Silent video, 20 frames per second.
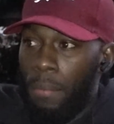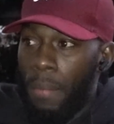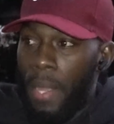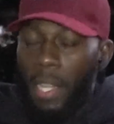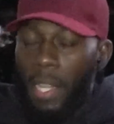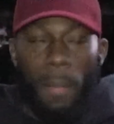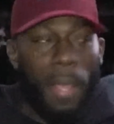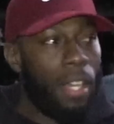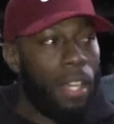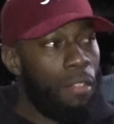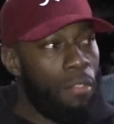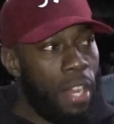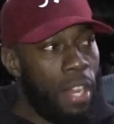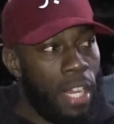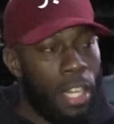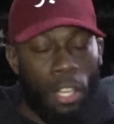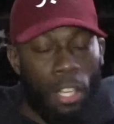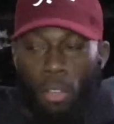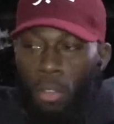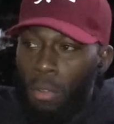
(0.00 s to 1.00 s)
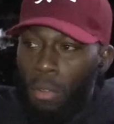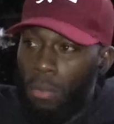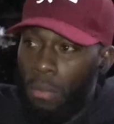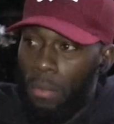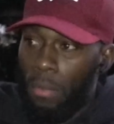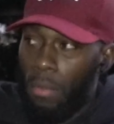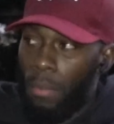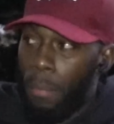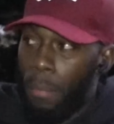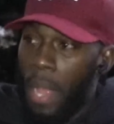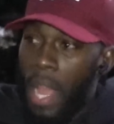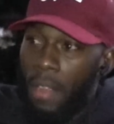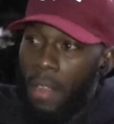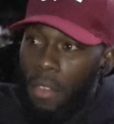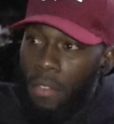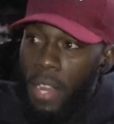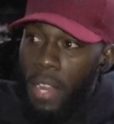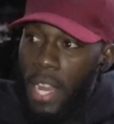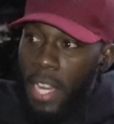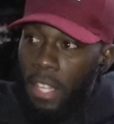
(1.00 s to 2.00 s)
man them had a radio,
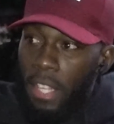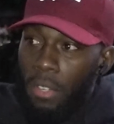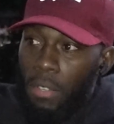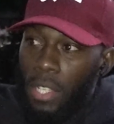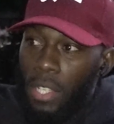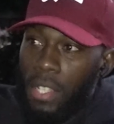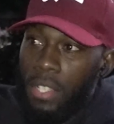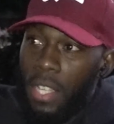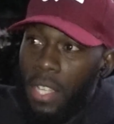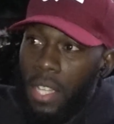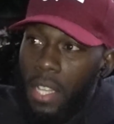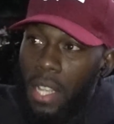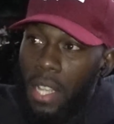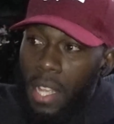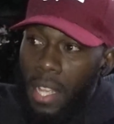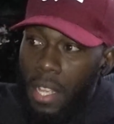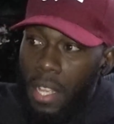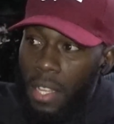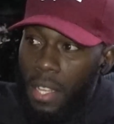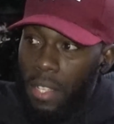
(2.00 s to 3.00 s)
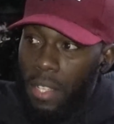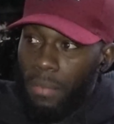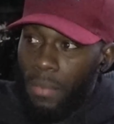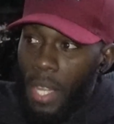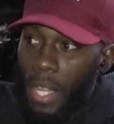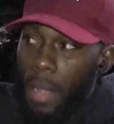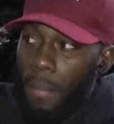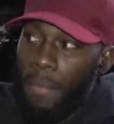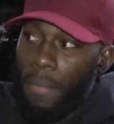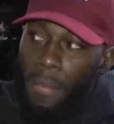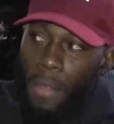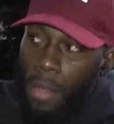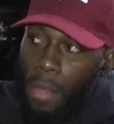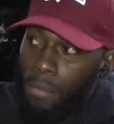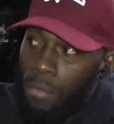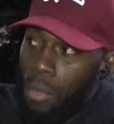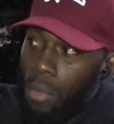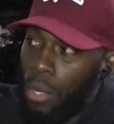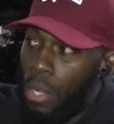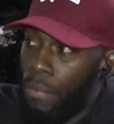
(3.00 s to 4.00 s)
pirate radio, and I said, yeah,
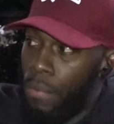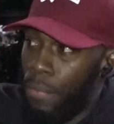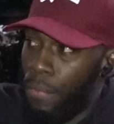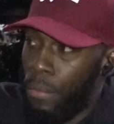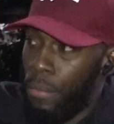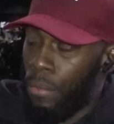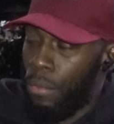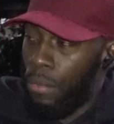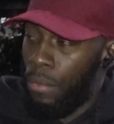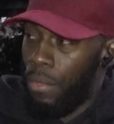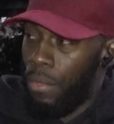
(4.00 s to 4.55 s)
I'm rolling through.